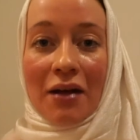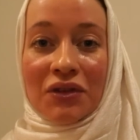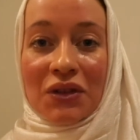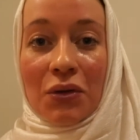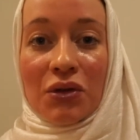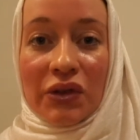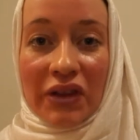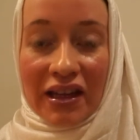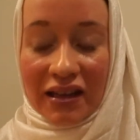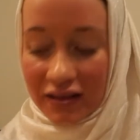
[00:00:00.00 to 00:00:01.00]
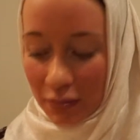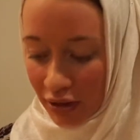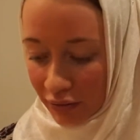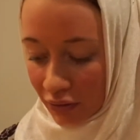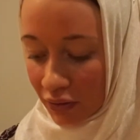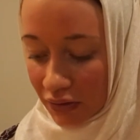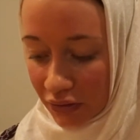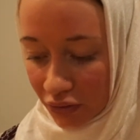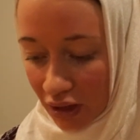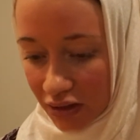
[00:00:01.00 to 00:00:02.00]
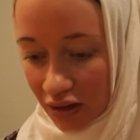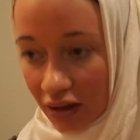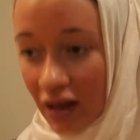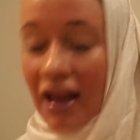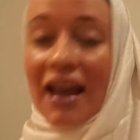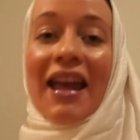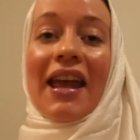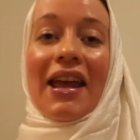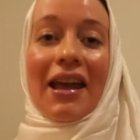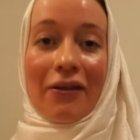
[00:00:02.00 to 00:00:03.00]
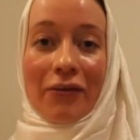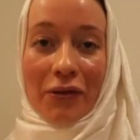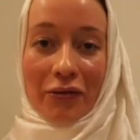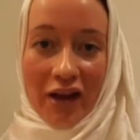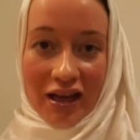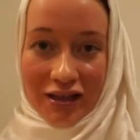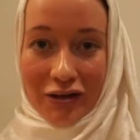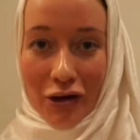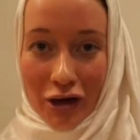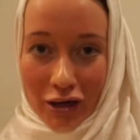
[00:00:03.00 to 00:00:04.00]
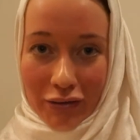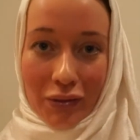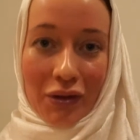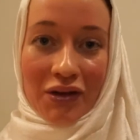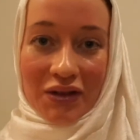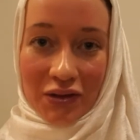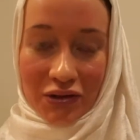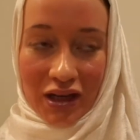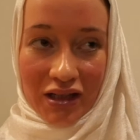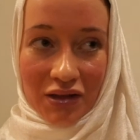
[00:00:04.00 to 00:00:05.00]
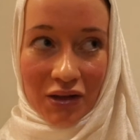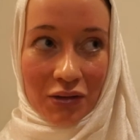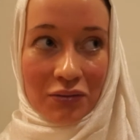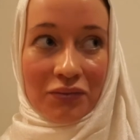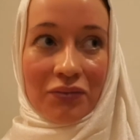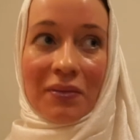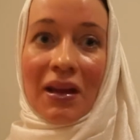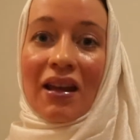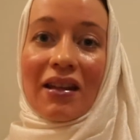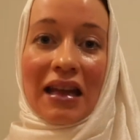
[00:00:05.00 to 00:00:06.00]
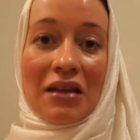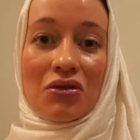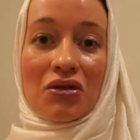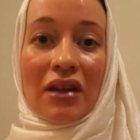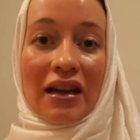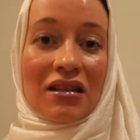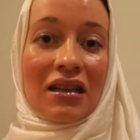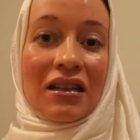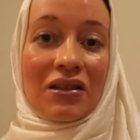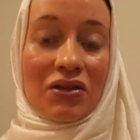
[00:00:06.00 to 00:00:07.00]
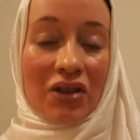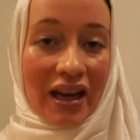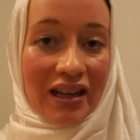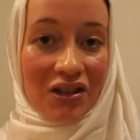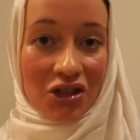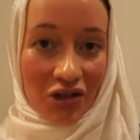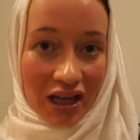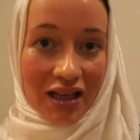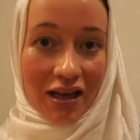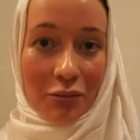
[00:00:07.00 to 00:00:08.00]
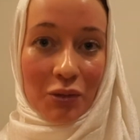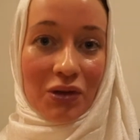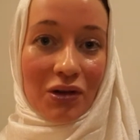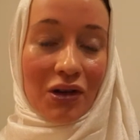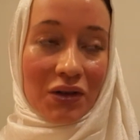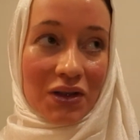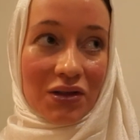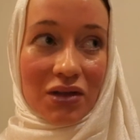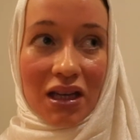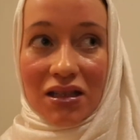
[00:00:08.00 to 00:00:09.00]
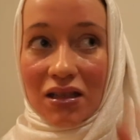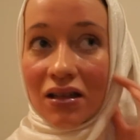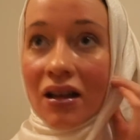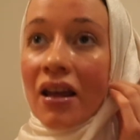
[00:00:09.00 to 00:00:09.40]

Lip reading: I was going to say this about concentration. If you find it hard to concentrate, you know, then you should actually try and train up your concentration.